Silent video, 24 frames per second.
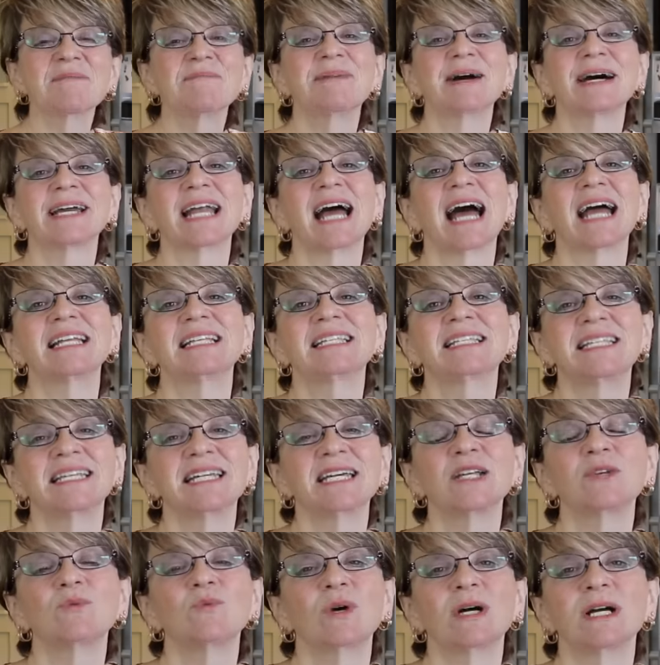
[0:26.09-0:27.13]
But I
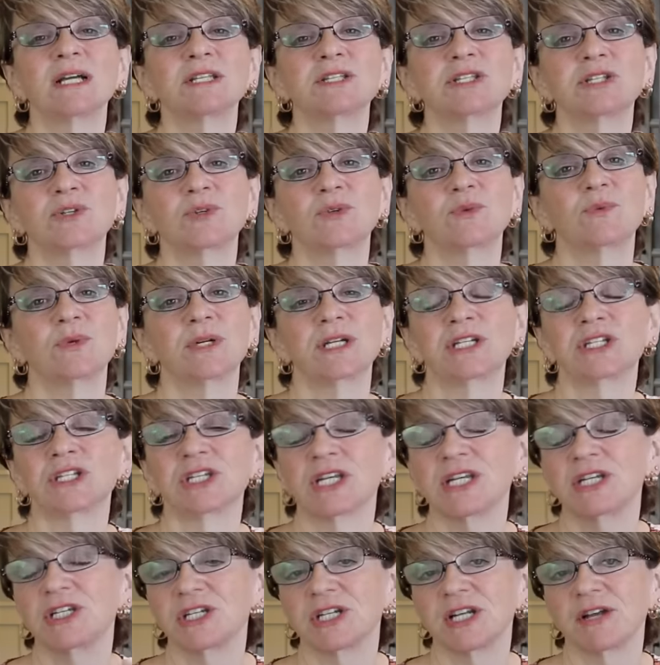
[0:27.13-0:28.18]
did want to
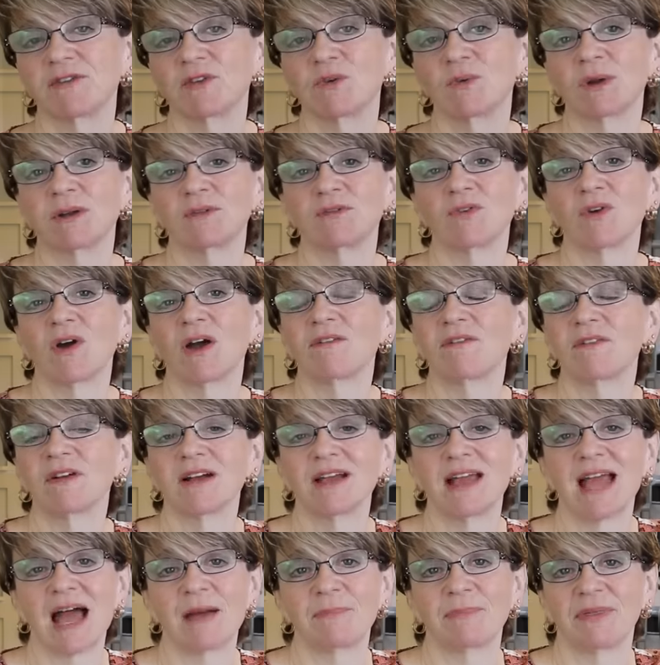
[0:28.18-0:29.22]
wish each and every one of you a
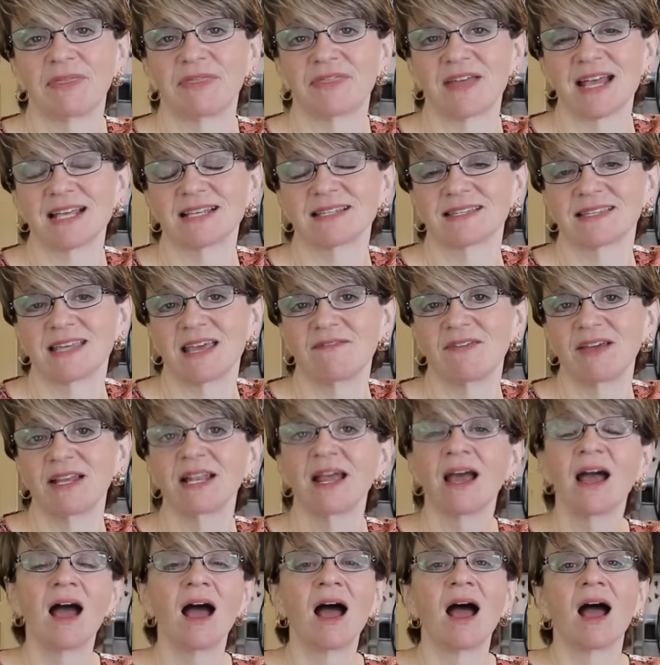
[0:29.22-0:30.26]
very happy
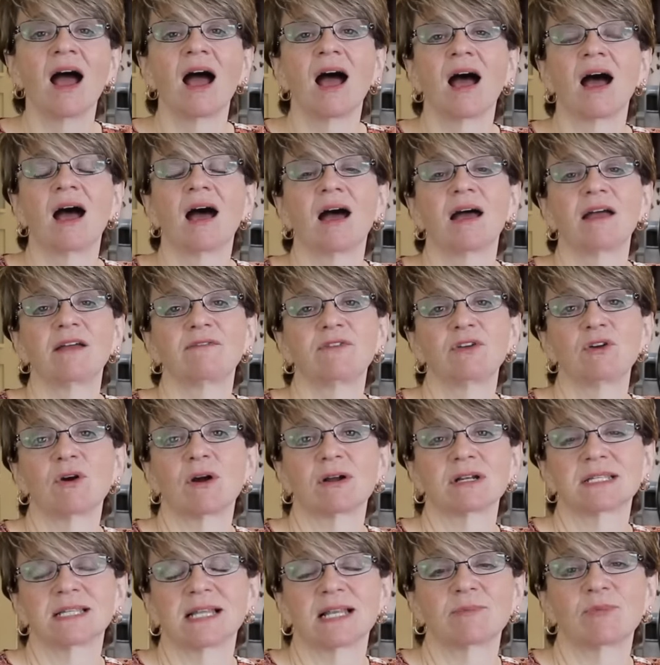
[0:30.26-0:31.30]
Thanksgiving. Uh, if you
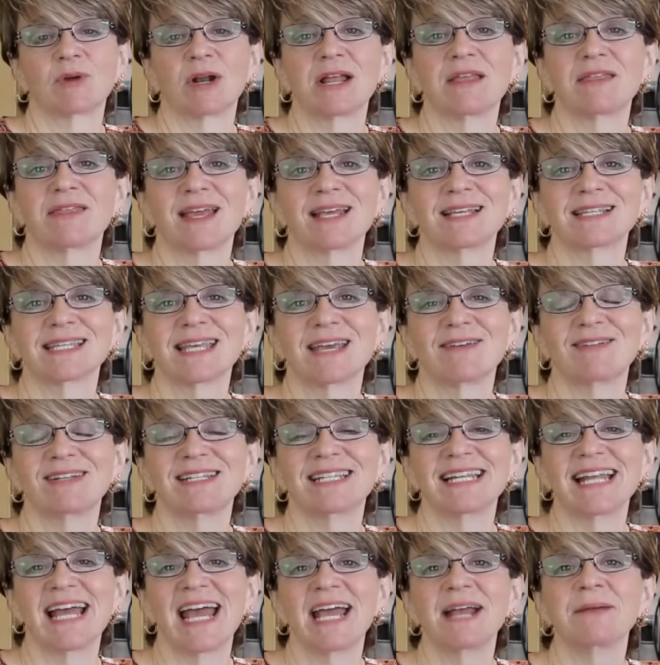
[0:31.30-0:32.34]
are celebrating Thanksgiving
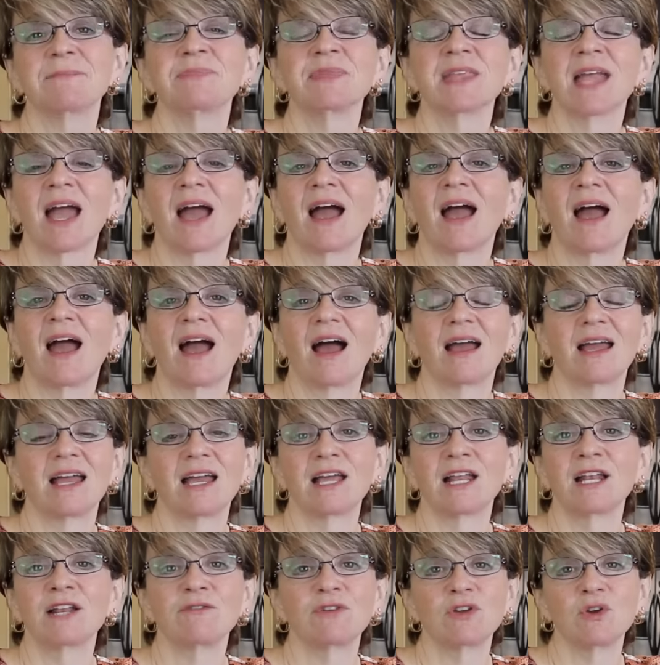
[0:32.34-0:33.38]
today. Uh,
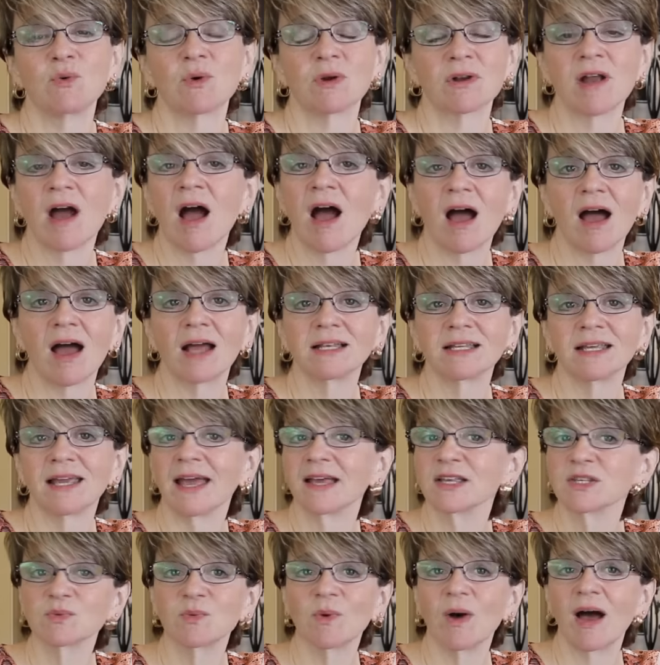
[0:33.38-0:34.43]
and if you are not,
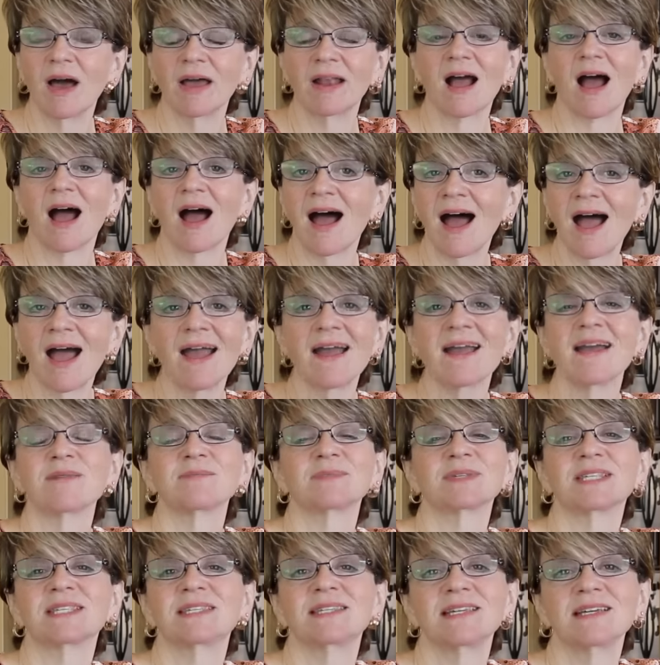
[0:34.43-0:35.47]
guess what? I
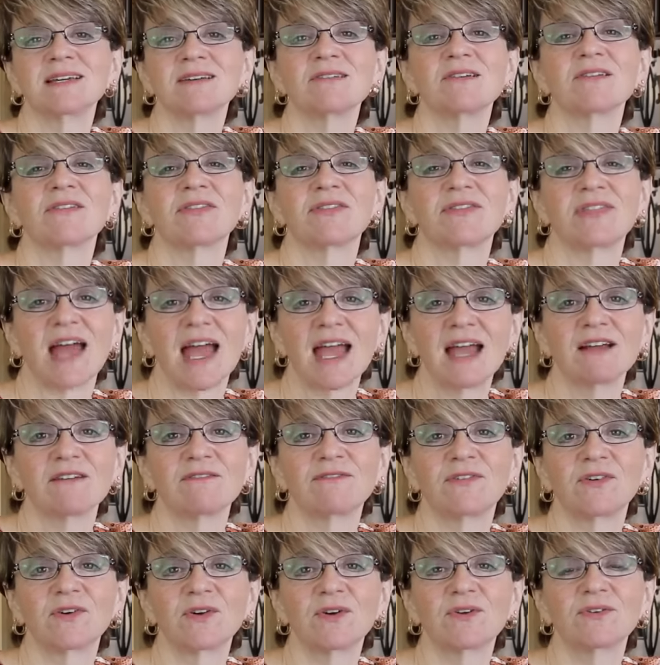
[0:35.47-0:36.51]
am still
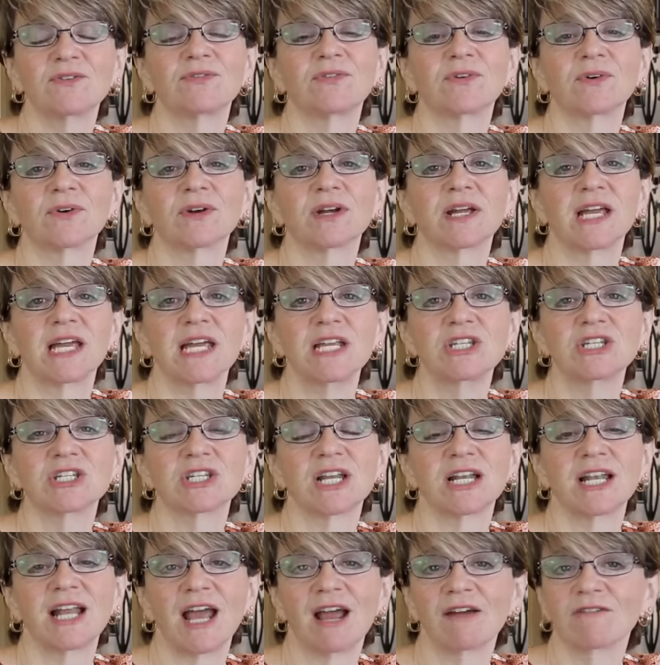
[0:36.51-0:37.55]
thankful for each
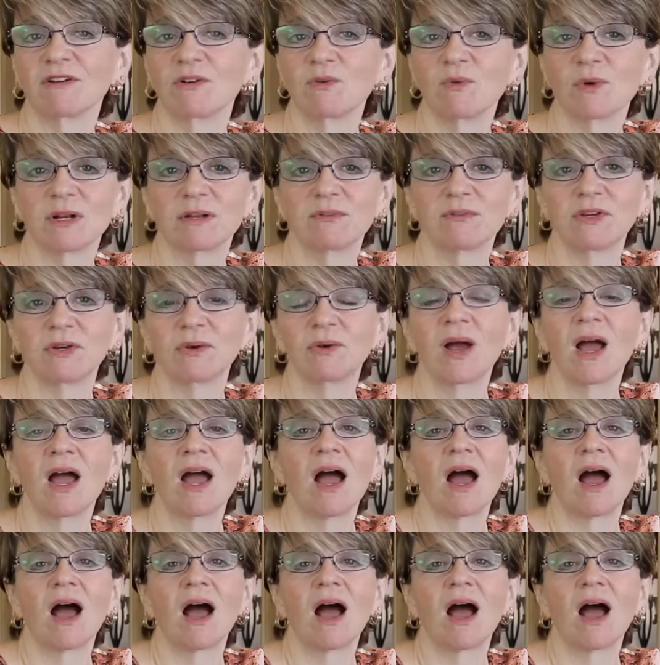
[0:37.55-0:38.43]
and every one of you.